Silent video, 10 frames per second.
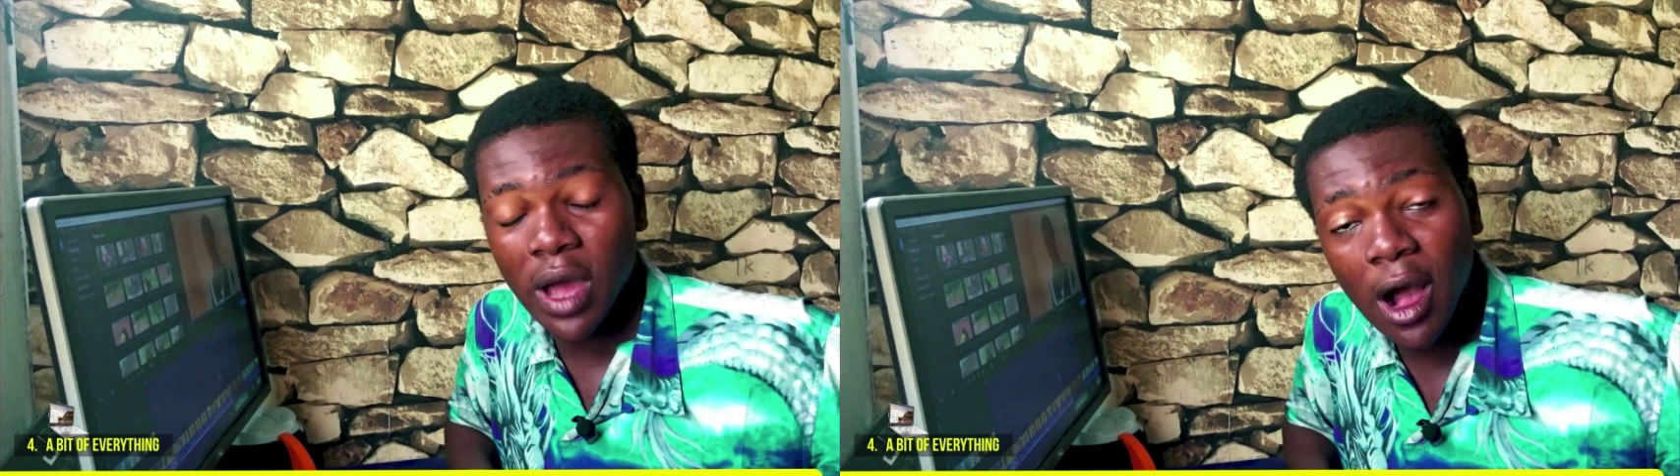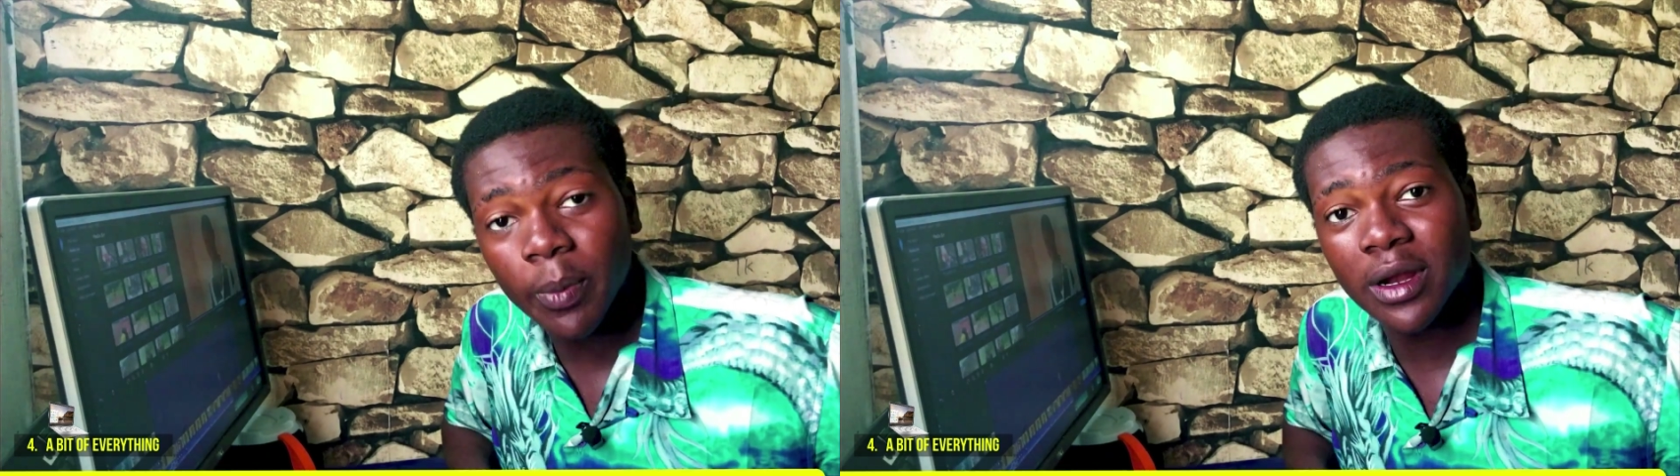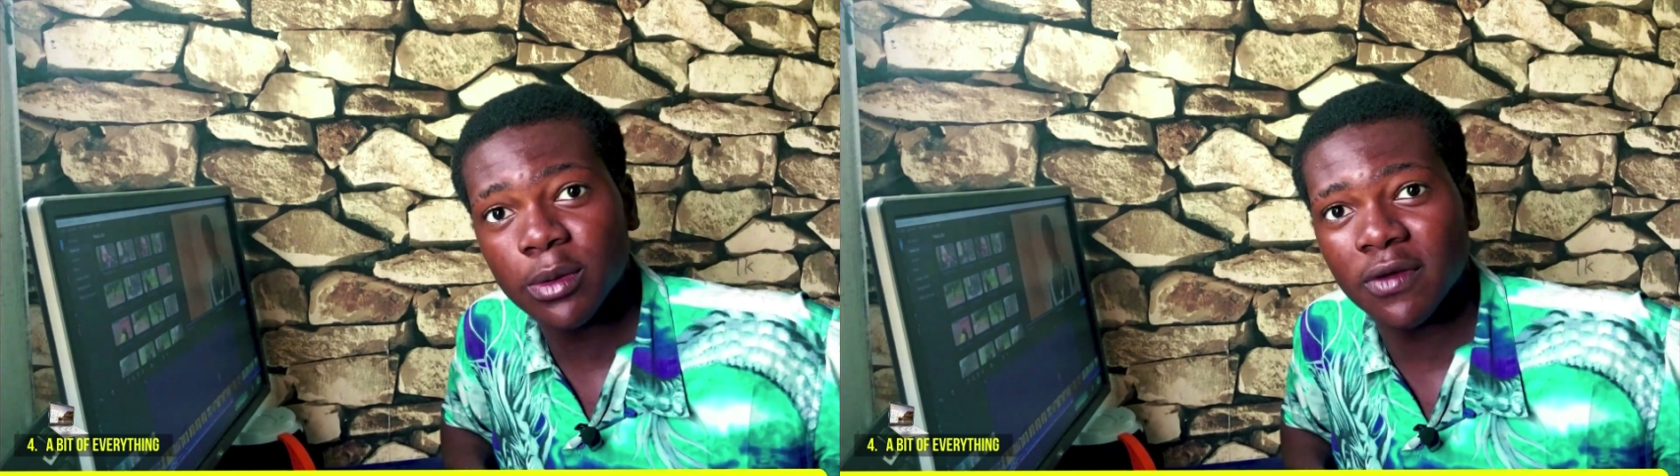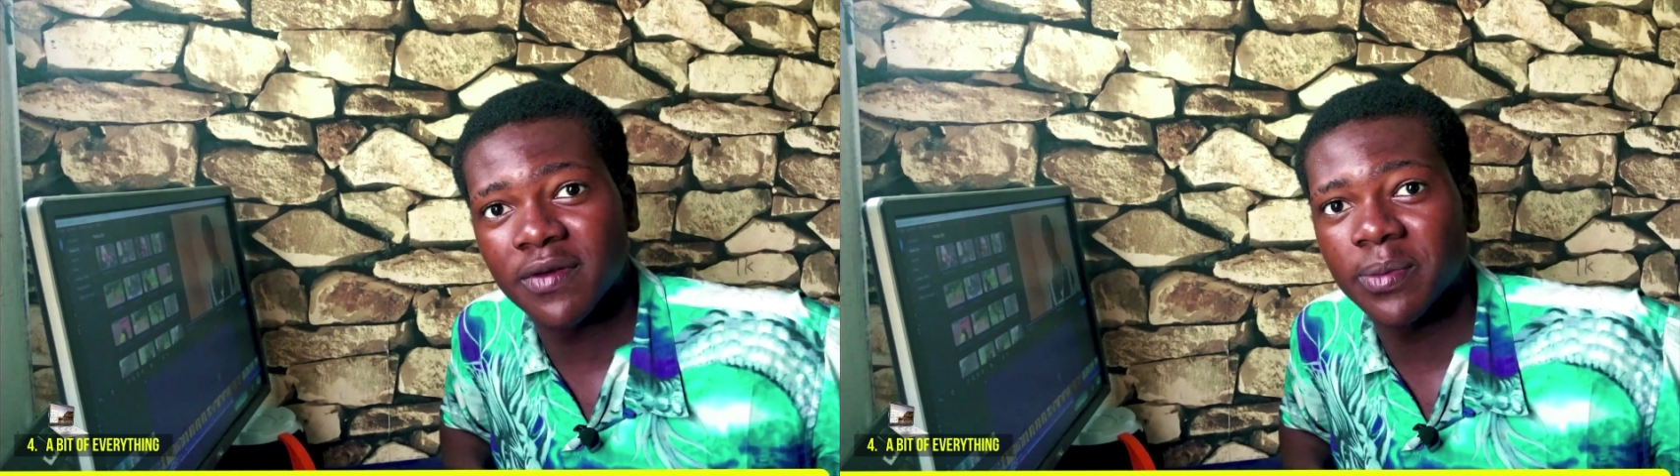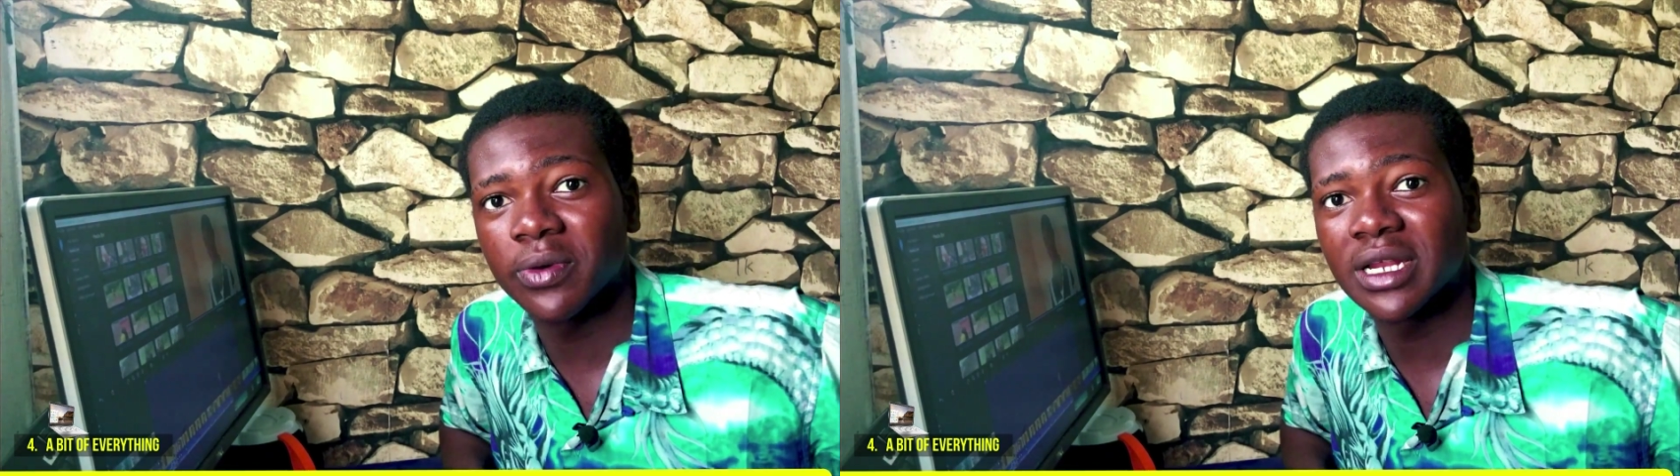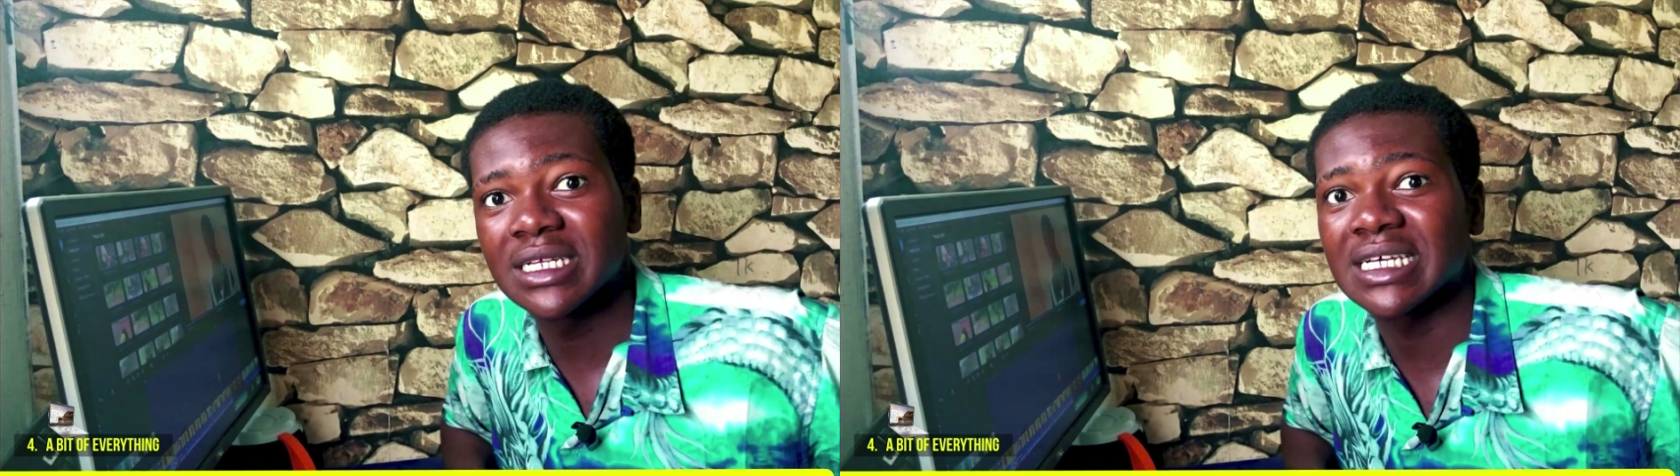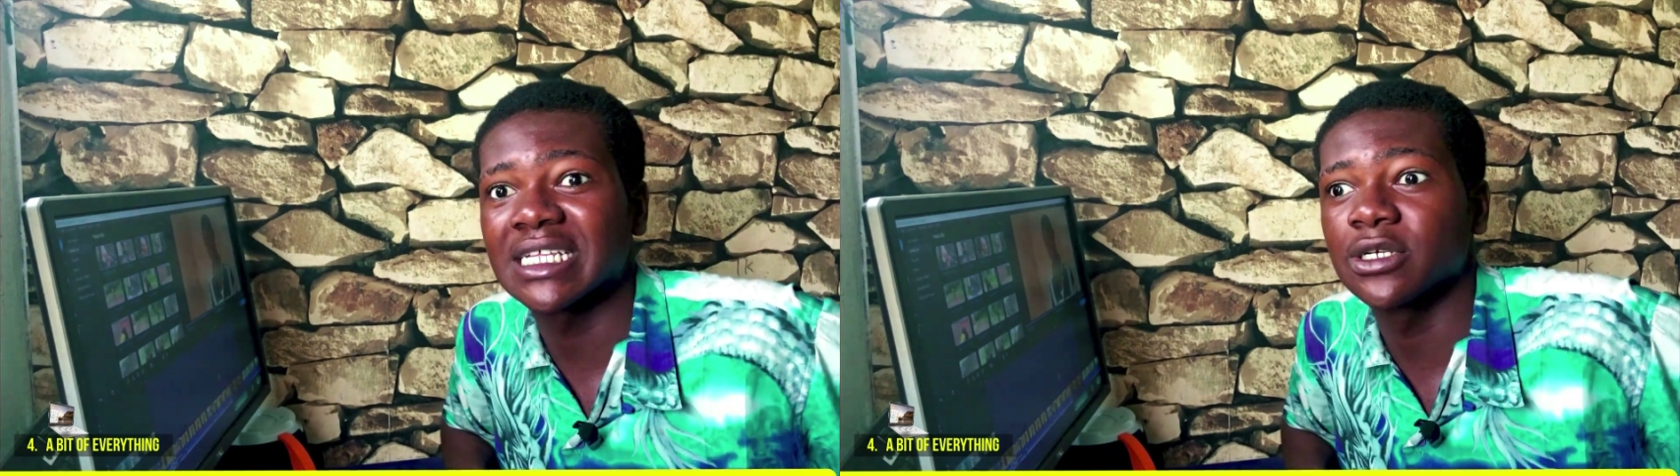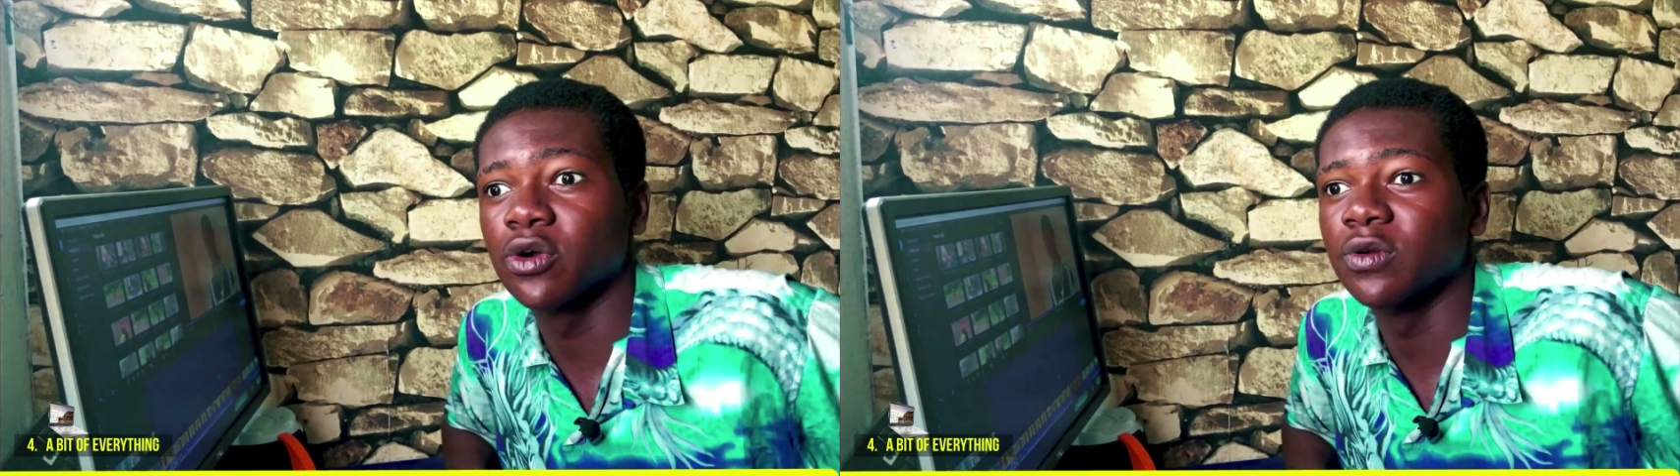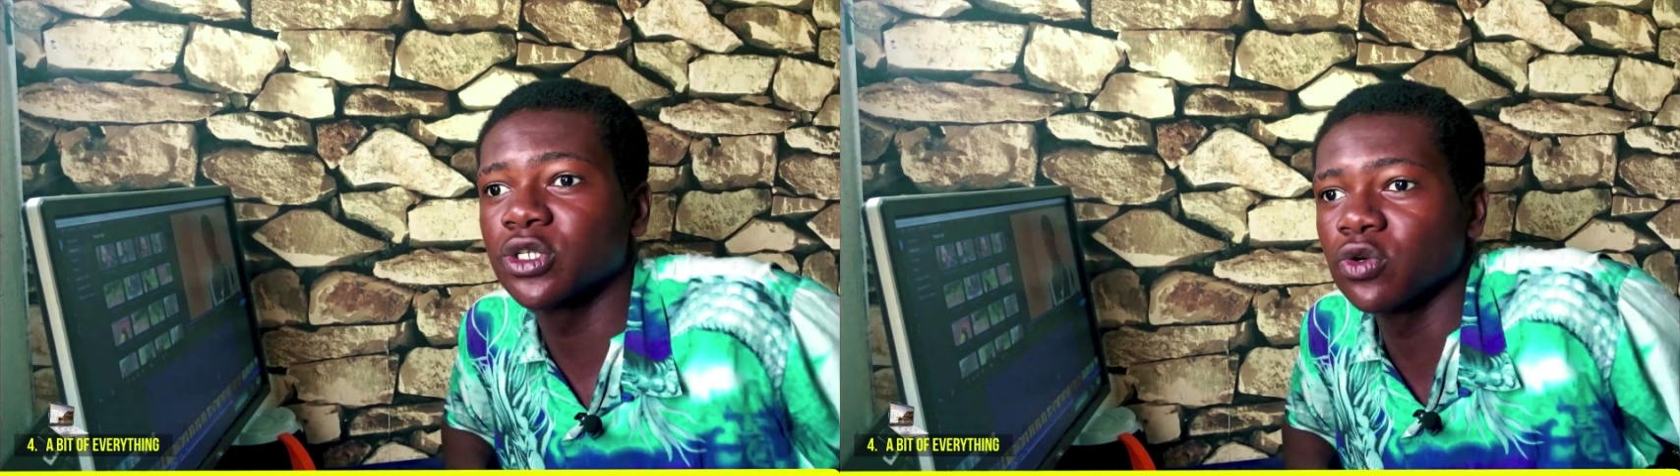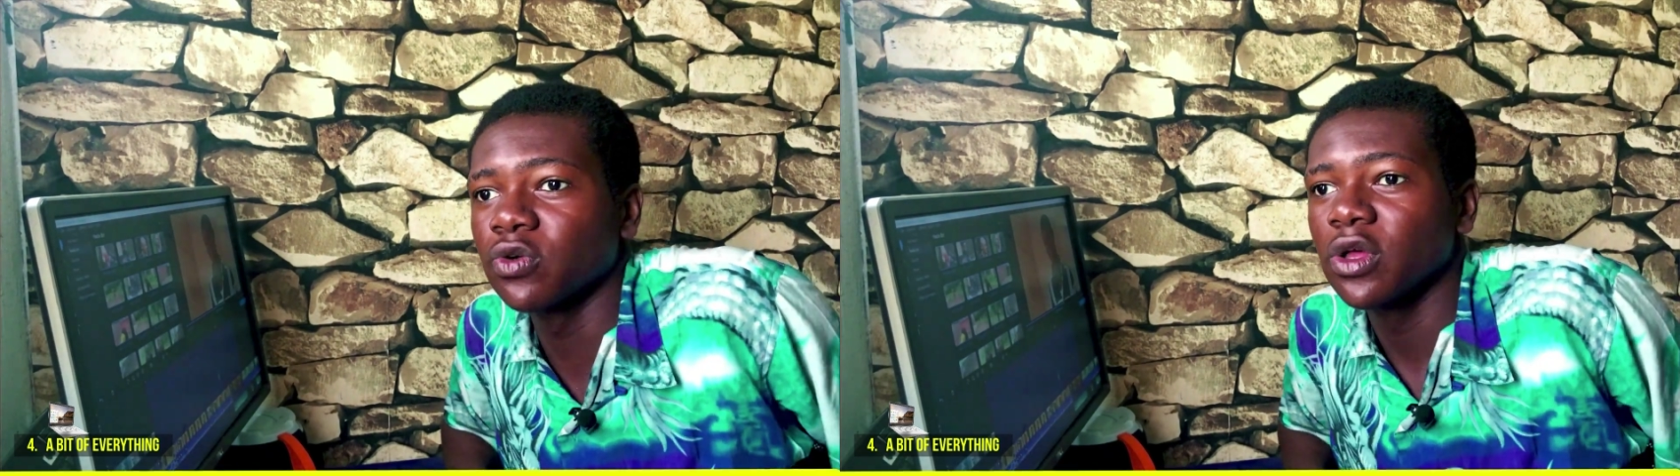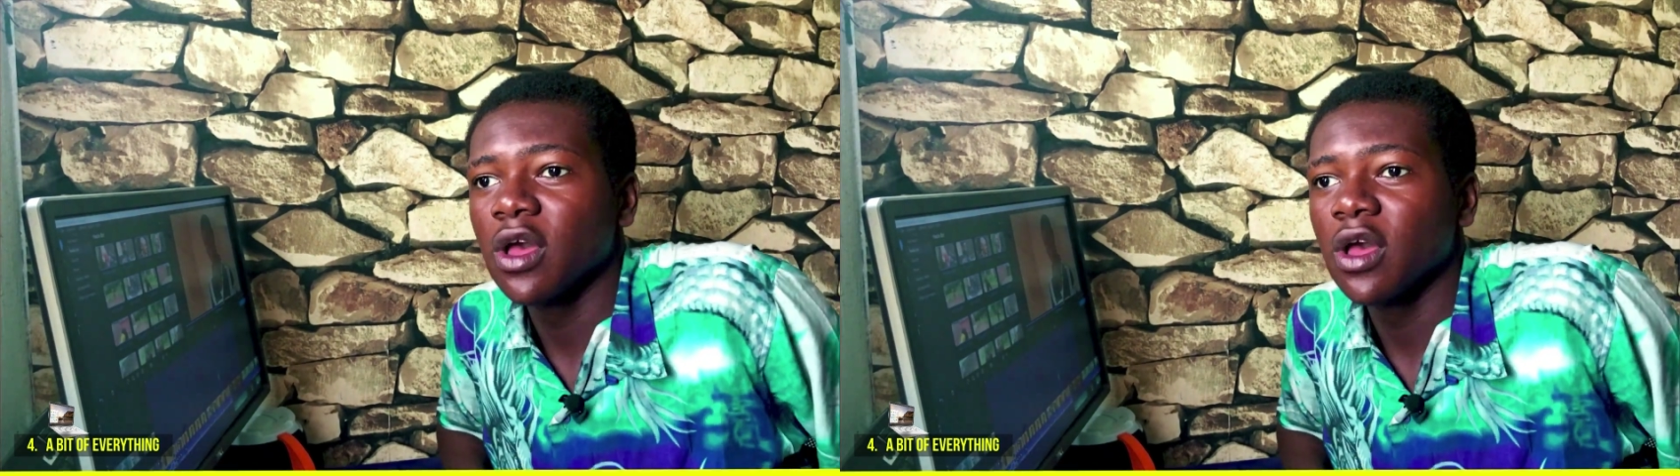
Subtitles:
will help a lot of people in this category. So